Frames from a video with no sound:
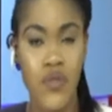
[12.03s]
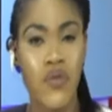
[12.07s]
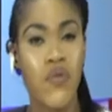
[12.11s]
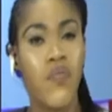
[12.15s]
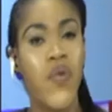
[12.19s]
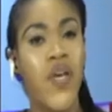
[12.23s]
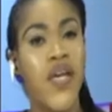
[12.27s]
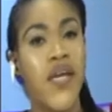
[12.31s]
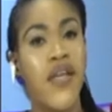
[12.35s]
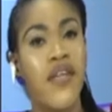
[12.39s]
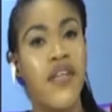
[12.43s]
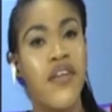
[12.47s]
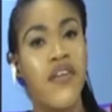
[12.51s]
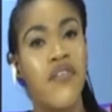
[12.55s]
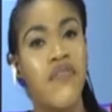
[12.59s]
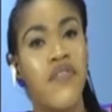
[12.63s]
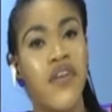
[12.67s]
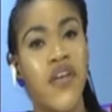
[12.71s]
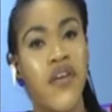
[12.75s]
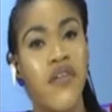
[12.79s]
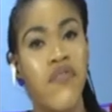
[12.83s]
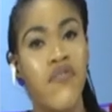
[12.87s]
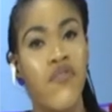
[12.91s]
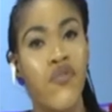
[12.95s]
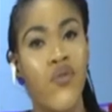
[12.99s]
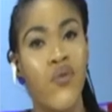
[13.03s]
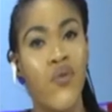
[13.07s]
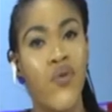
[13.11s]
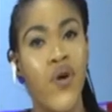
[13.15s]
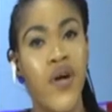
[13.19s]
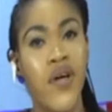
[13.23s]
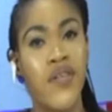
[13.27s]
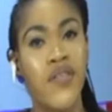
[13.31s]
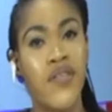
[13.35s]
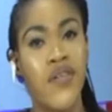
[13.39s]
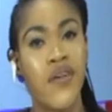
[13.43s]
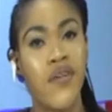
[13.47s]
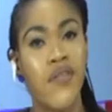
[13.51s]
to make a living for
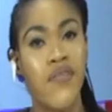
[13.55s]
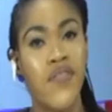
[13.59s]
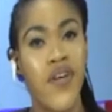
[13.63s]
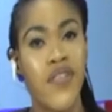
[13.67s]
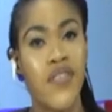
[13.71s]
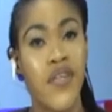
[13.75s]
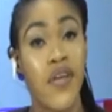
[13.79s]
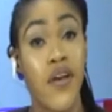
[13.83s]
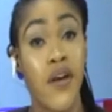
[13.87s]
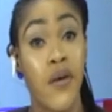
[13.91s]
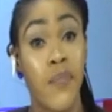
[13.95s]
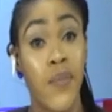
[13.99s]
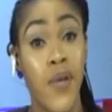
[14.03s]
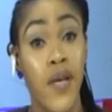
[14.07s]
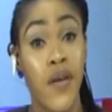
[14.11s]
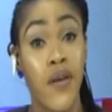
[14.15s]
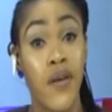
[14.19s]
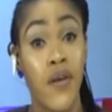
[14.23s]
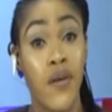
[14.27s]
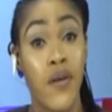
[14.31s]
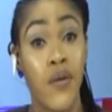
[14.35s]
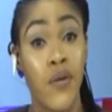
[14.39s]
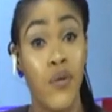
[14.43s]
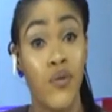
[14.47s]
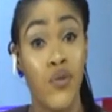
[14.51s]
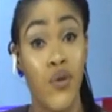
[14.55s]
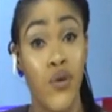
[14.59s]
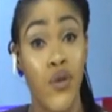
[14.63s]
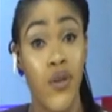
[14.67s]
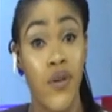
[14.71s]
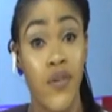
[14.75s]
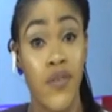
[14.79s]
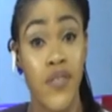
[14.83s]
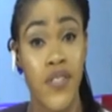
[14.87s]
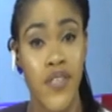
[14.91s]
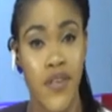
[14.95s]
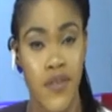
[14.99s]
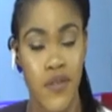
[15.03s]
herself as a cobbler. Odo
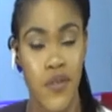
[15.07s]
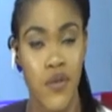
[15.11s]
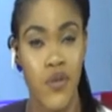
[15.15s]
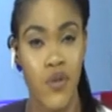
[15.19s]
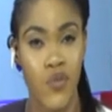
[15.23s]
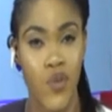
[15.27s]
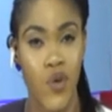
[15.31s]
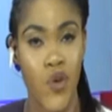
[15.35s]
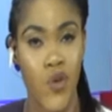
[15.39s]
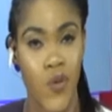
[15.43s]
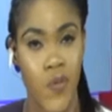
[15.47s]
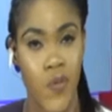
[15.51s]
Young tells us more.